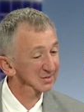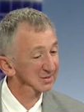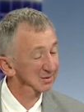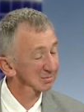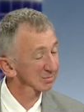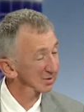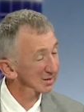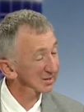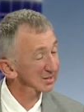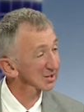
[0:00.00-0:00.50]
a
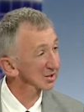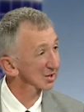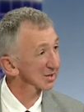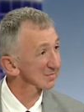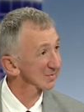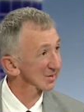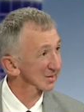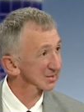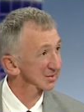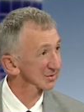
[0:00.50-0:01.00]
completely
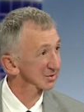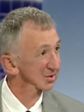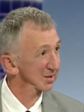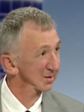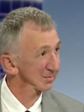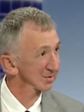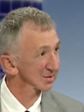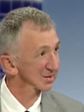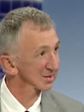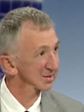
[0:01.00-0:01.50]
non-invasive
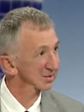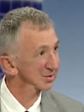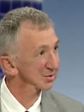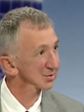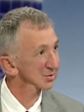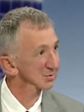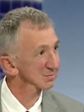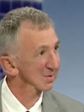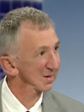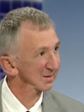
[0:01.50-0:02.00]
treatment, and
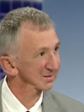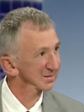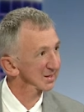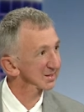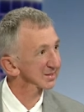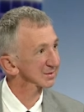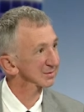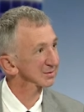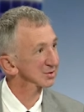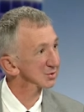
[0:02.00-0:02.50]

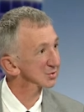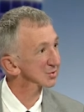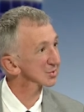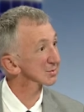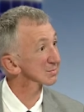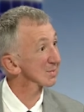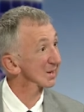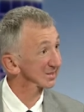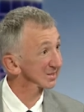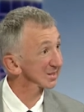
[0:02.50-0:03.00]
it
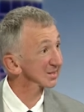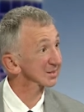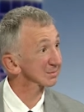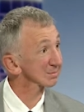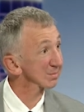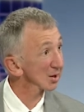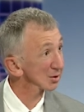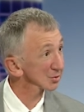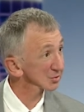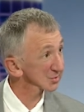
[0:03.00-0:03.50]
uses
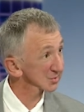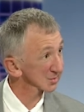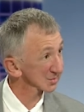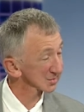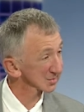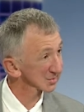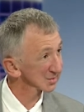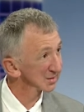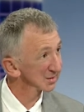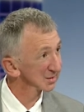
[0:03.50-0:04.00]
magnetic
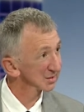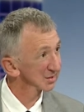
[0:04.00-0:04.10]
pulses